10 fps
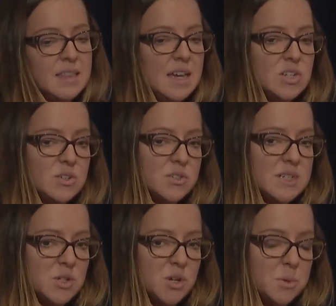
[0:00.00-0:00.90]
they actually also
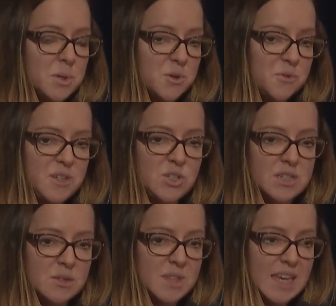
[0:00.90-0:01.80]
undergo what we call
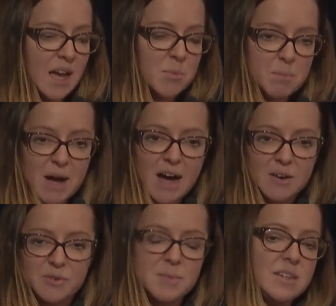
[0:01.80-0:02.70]
fission, where they come
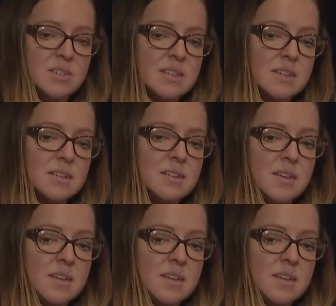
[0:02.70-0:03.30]
apart from each other.